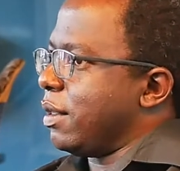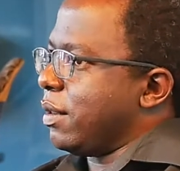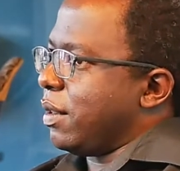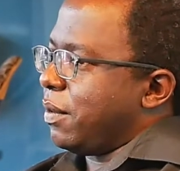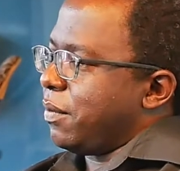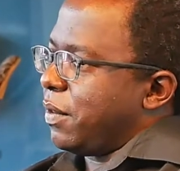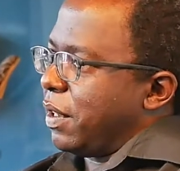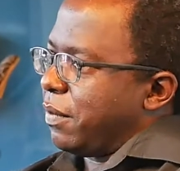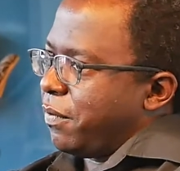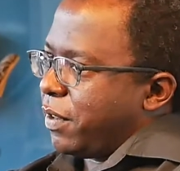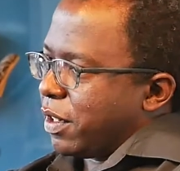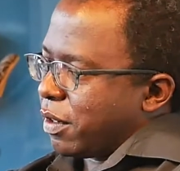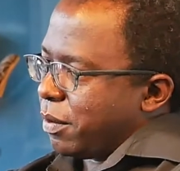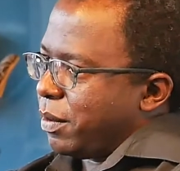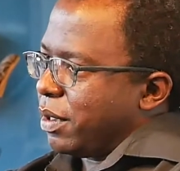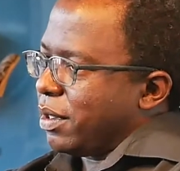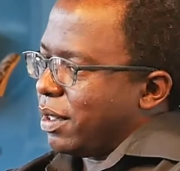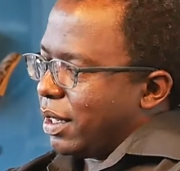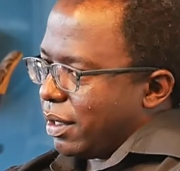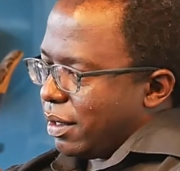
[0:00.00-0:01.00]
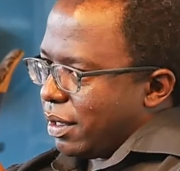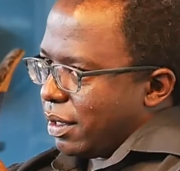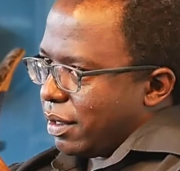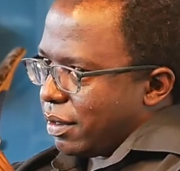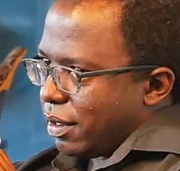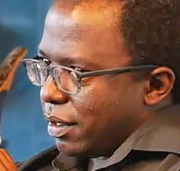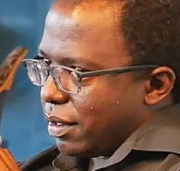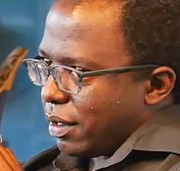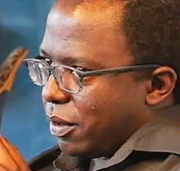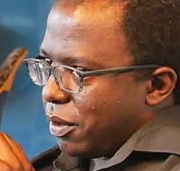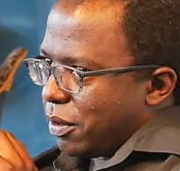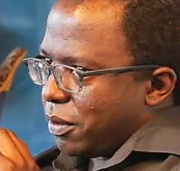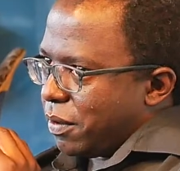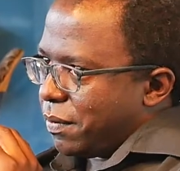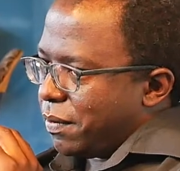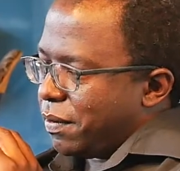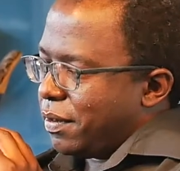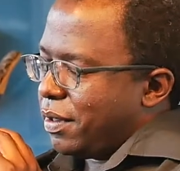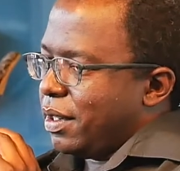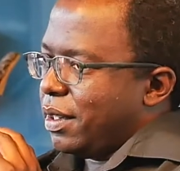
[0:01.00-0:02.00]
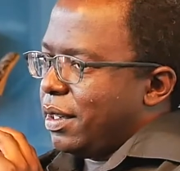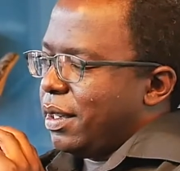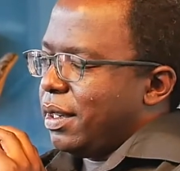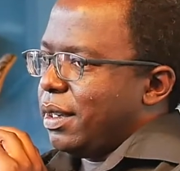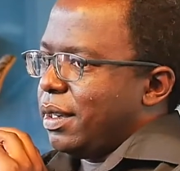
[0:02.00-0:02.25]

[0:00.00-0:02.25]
and environment, there's a lot of